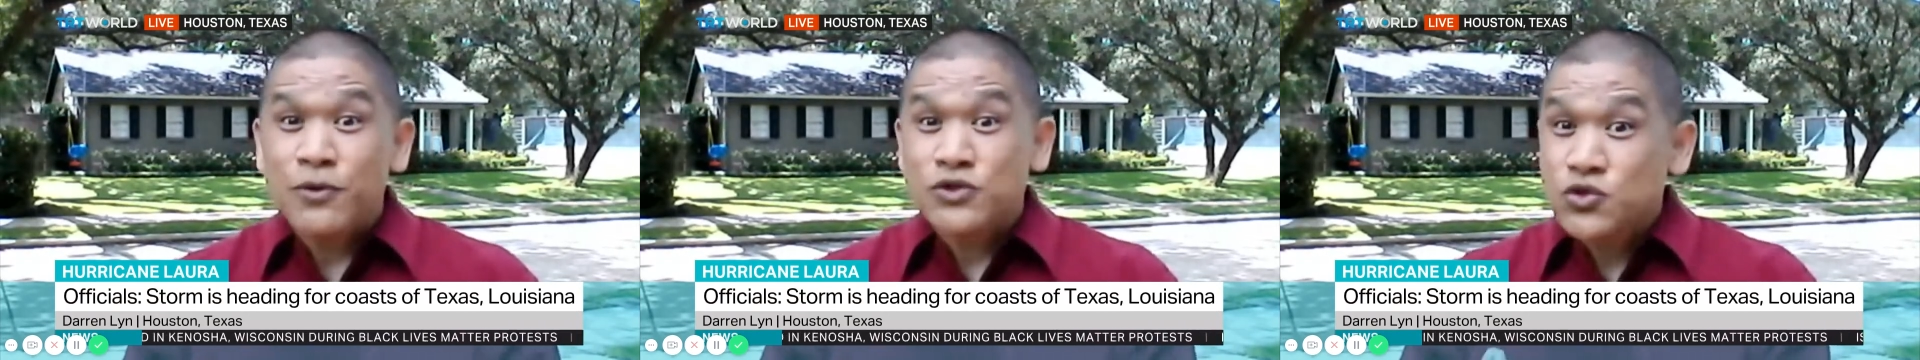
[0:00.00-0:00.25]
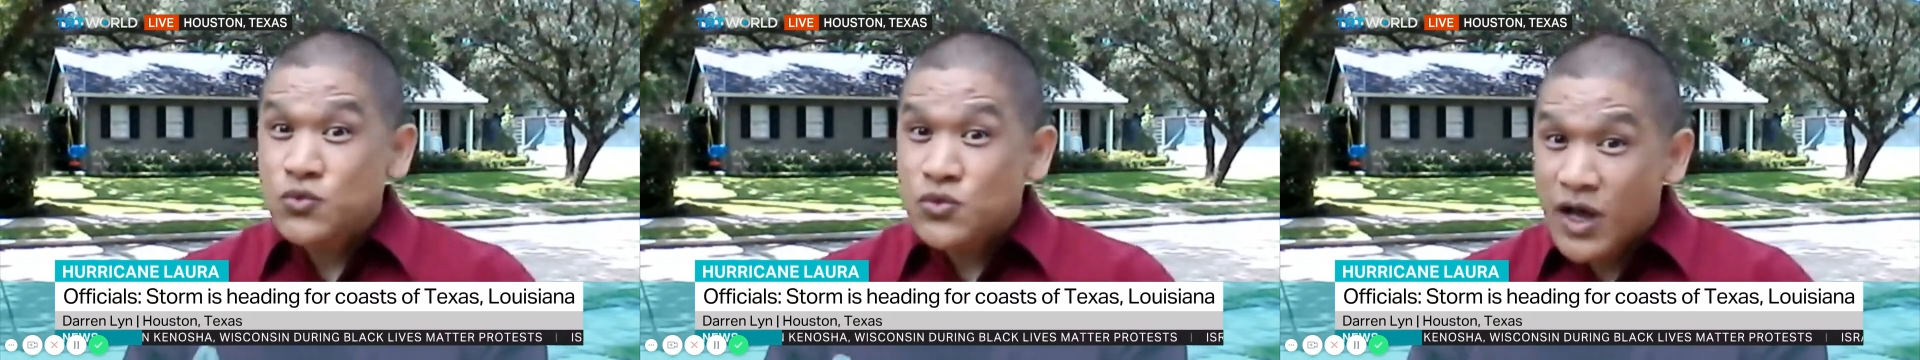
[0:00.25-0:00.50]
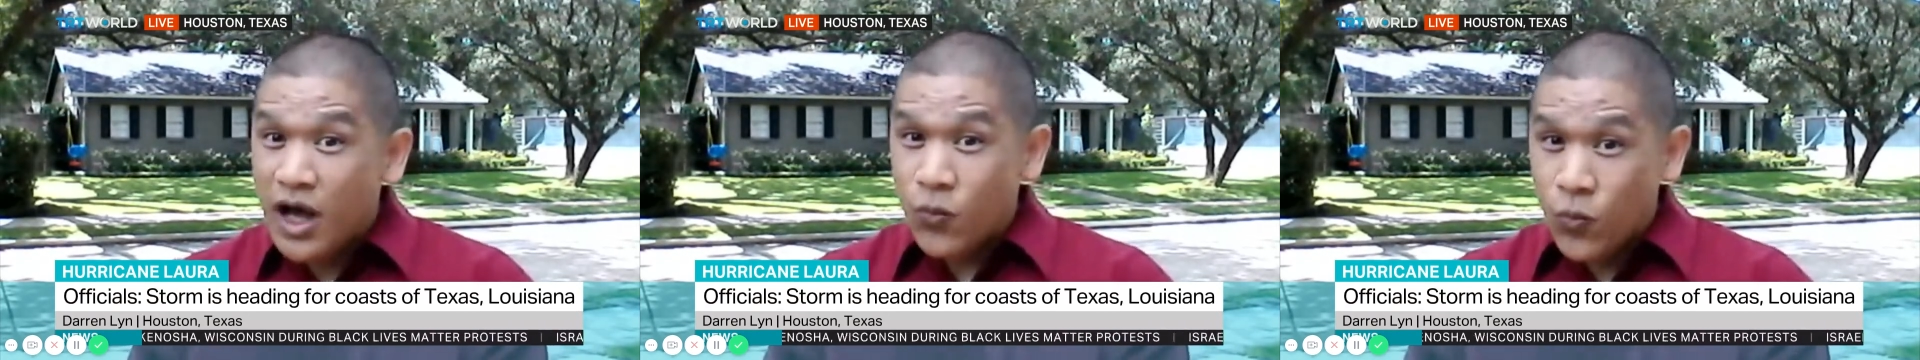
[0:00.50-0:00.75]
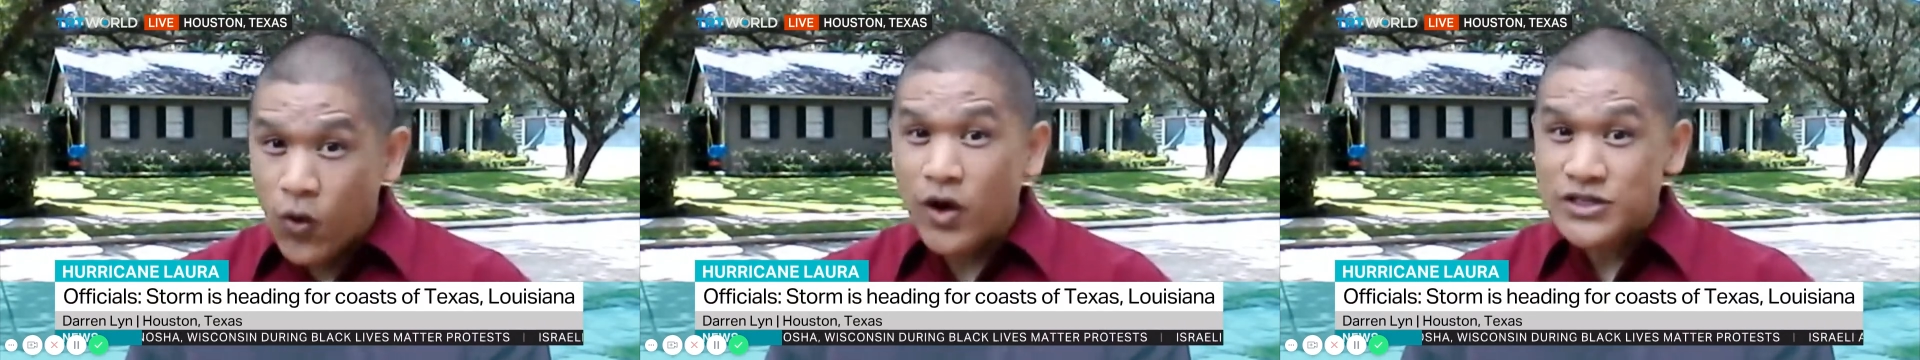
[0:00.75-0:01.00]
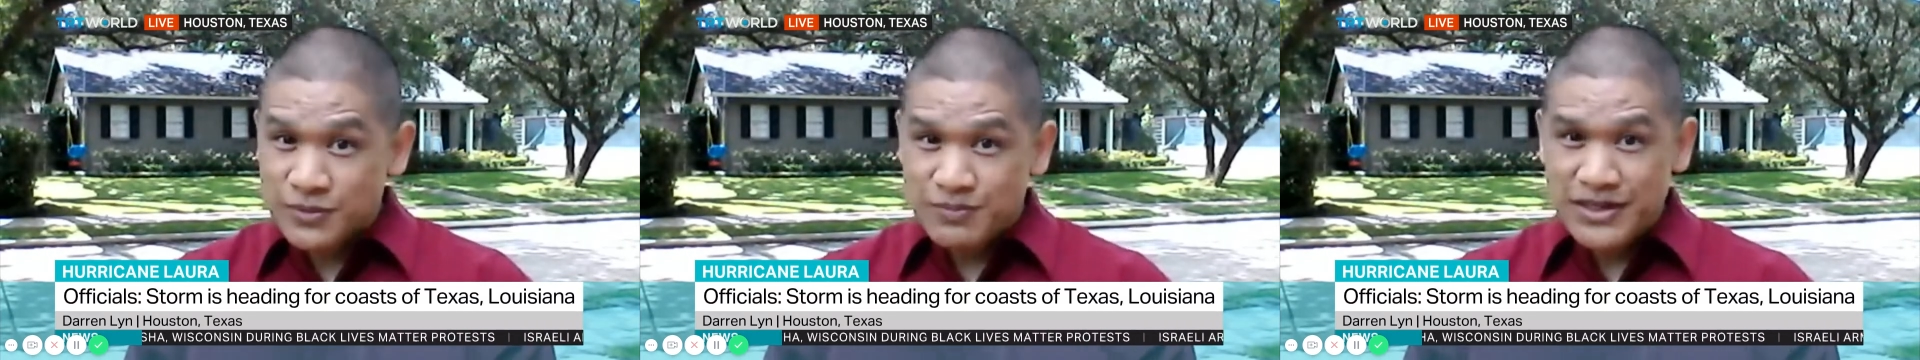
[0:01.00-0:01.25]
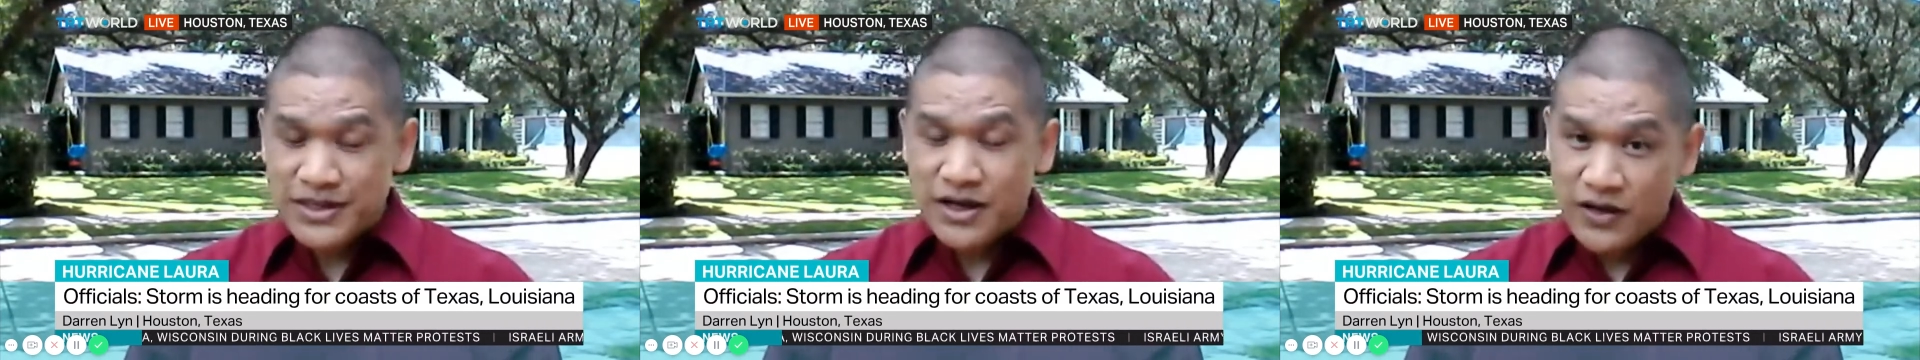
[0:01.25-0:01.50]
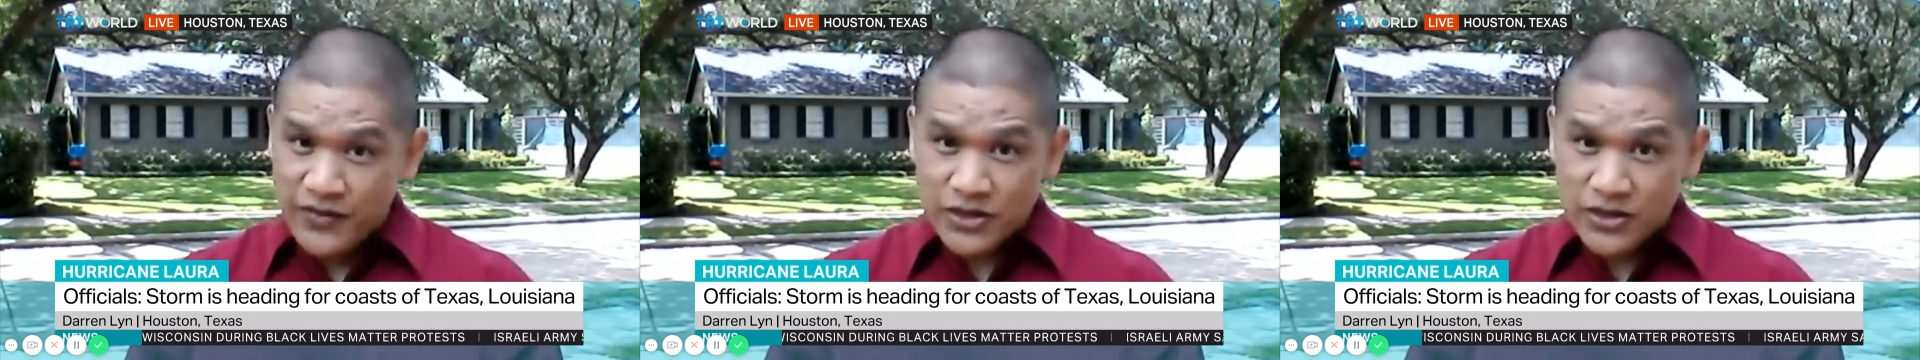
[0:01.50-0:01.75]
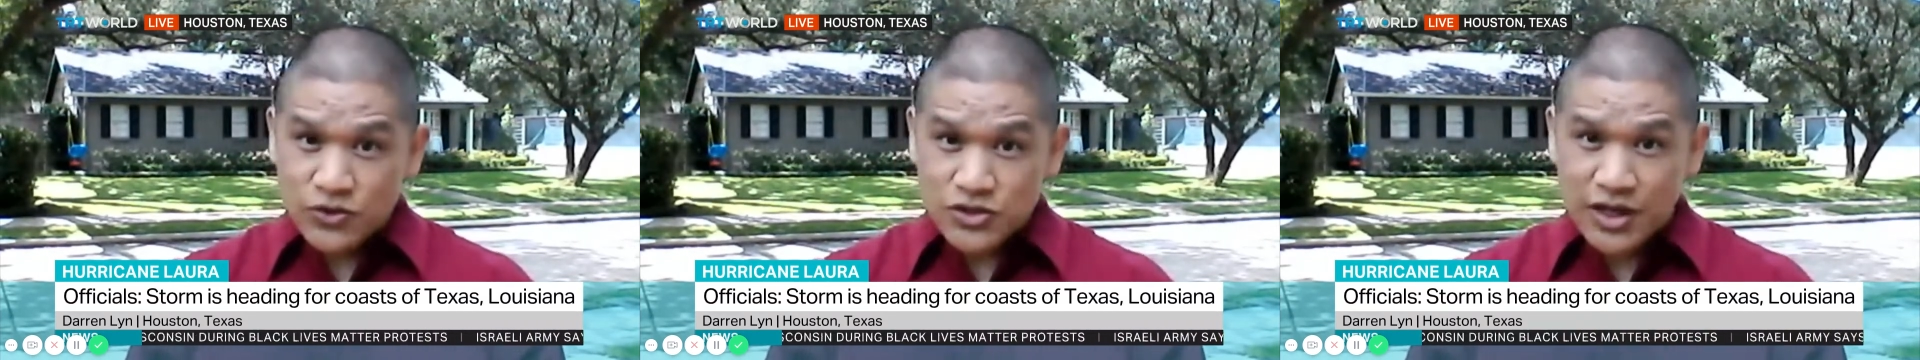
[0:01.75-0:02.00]
people do not want to
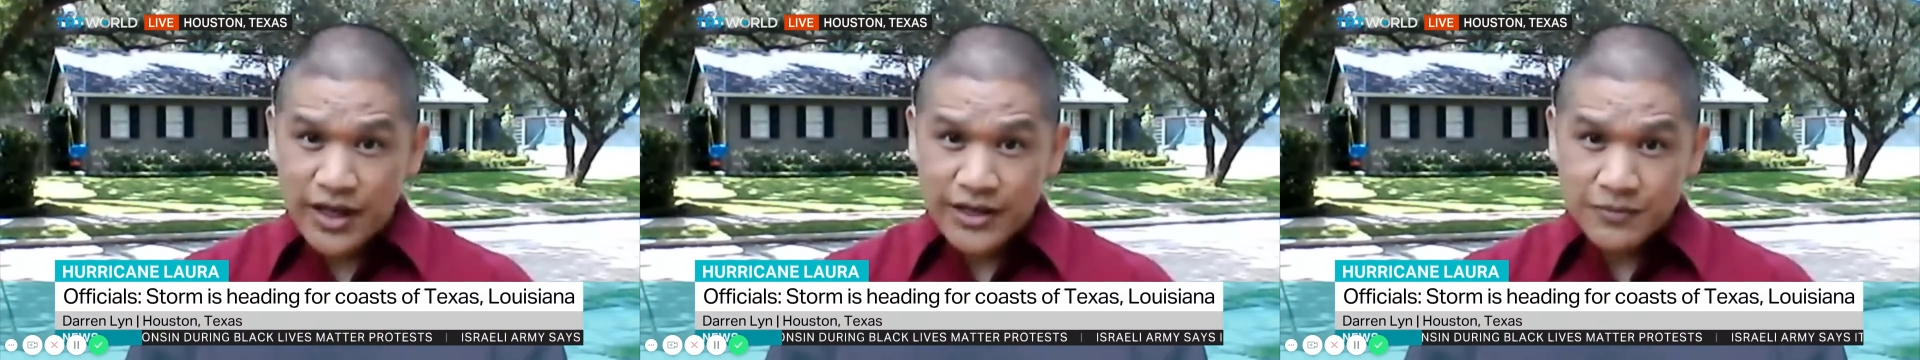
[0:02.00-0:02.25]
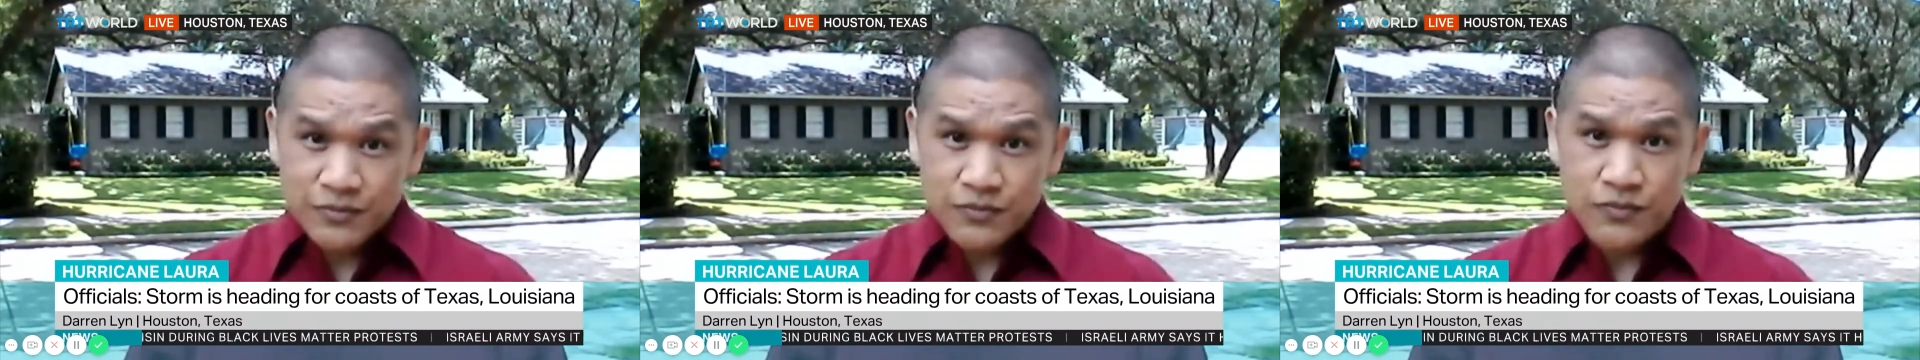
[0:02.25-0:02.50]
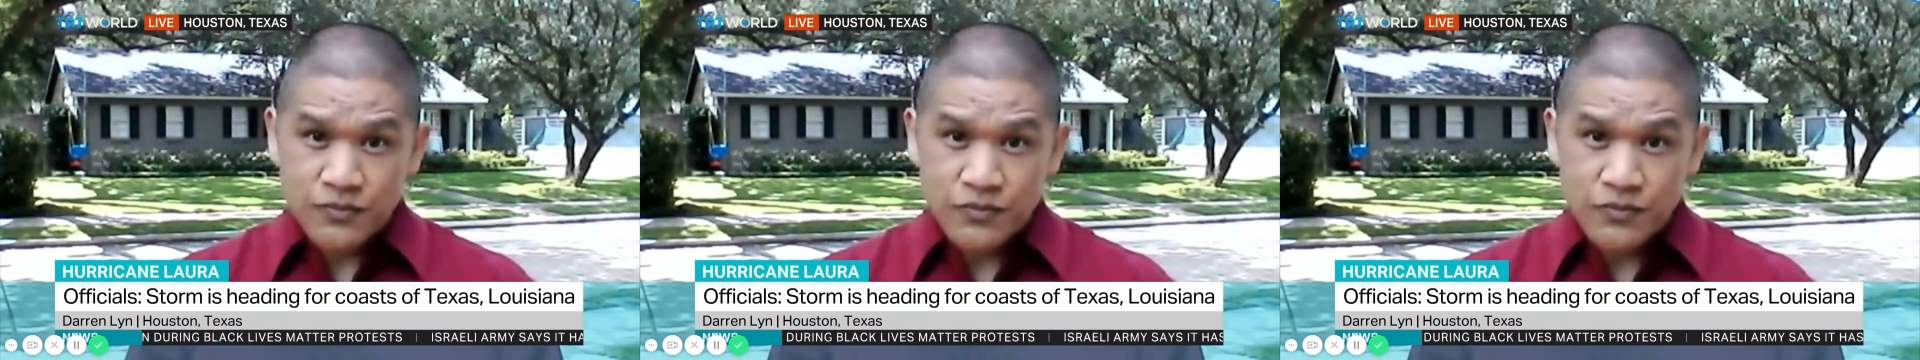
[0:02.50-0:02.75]
be on that coastline.